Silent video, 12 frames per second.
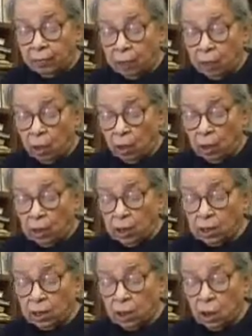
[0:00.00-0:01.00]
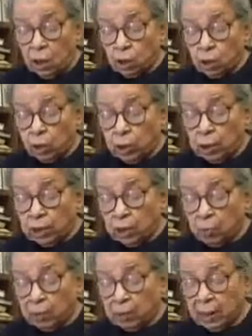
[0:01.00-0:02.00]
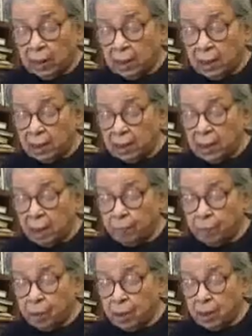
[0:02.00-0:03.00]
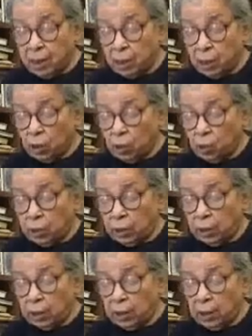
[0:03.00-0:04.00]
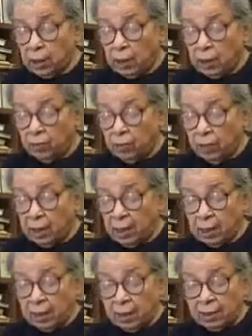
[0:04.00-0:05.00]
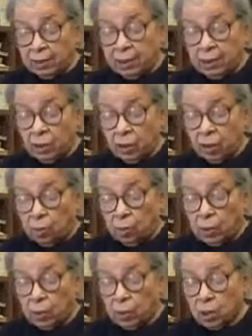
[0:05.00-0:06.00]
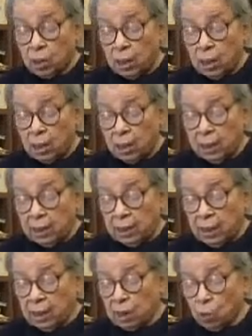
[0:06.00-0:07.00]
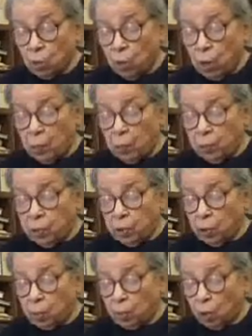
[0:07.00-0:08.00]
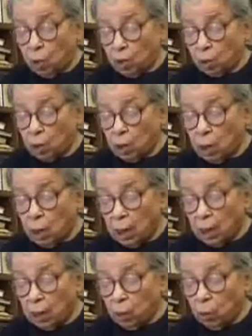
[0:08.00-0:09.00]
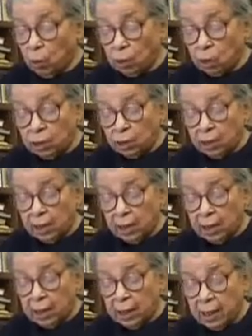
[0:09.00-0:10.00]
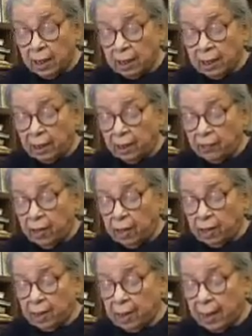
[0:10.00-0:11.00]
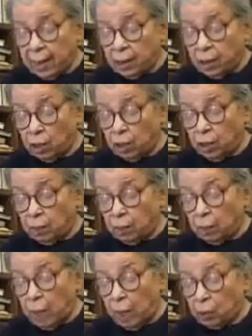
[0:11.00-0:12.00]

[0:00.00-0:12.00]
After all this, Shweli's mother wraps her huge and ever-enlarging corpus in just one piece of cloth and goes on saying, "Never dragged on a